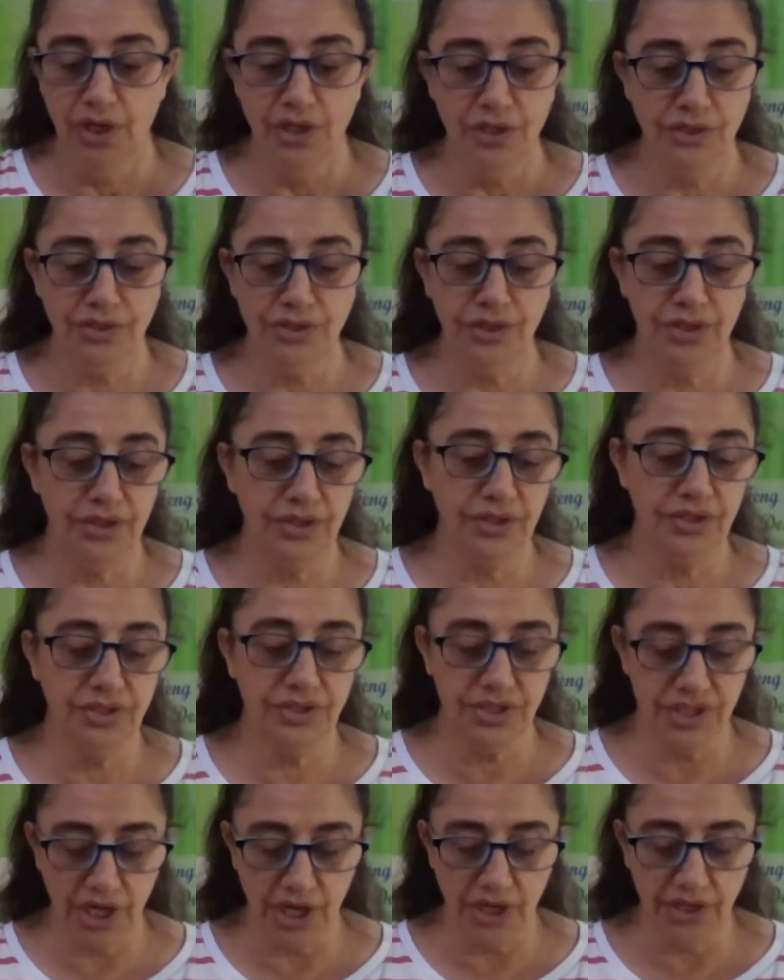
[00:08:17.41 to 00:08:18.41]
So
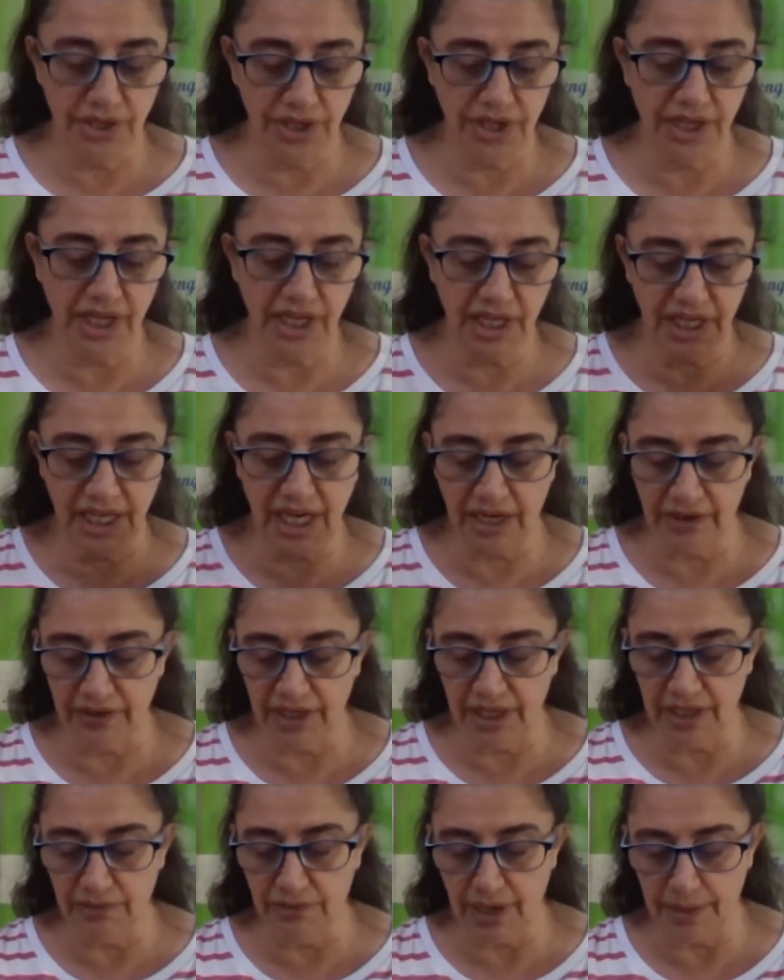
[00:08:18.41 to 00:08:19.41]
don't think
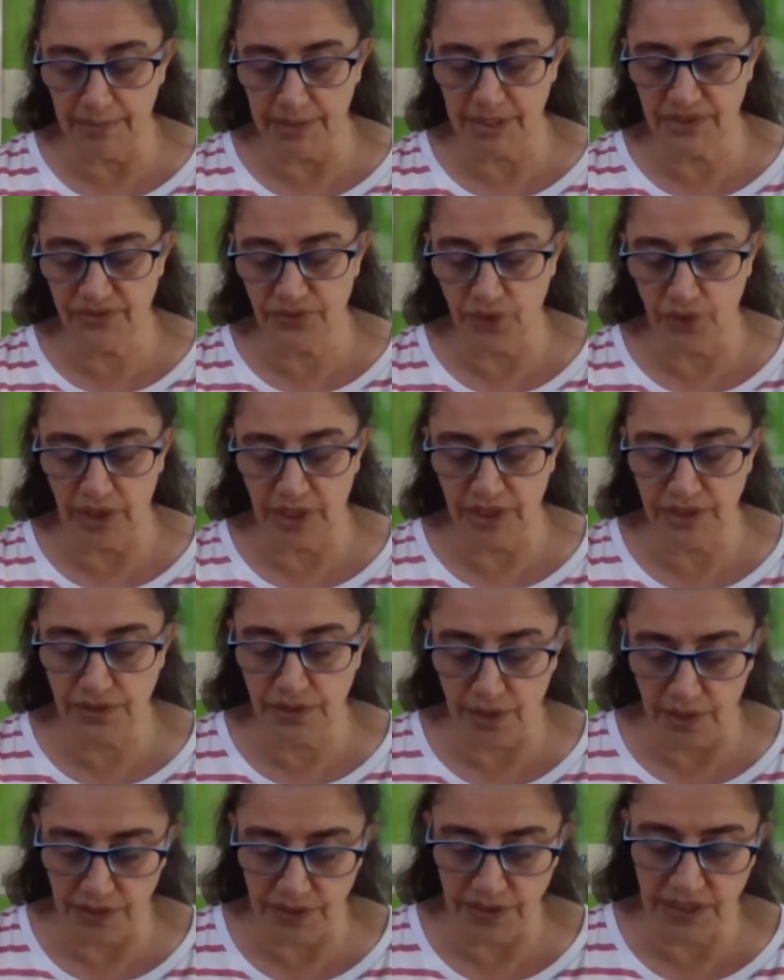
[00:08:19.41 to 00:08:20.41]
carrying a rabbit's foot is
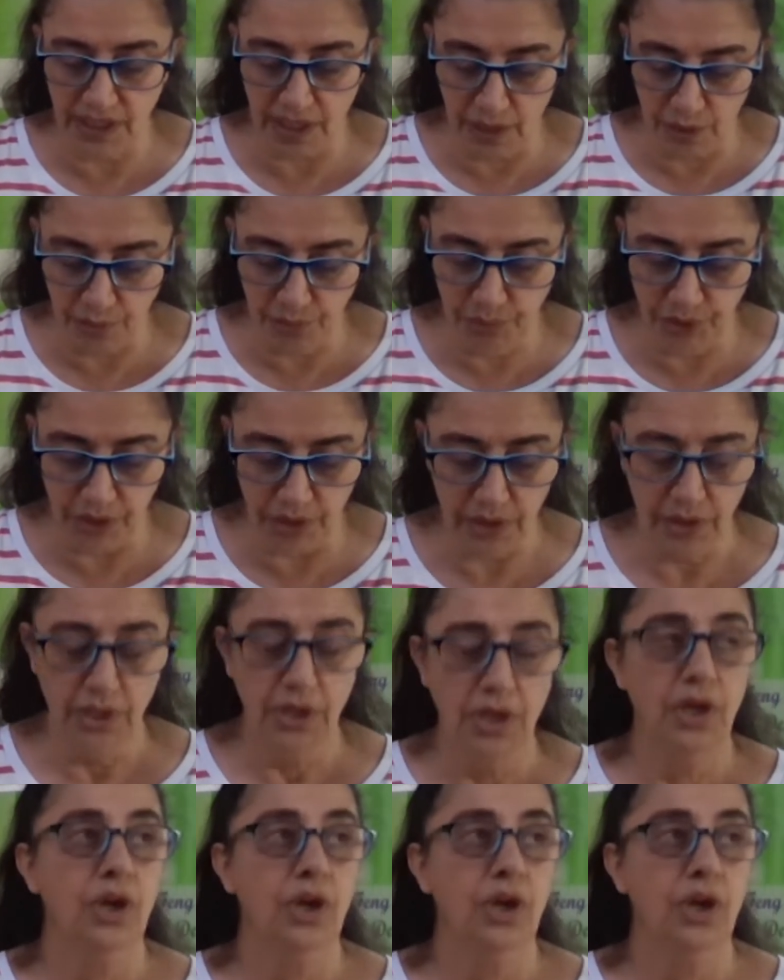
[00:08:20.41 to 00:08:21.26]
going to help you.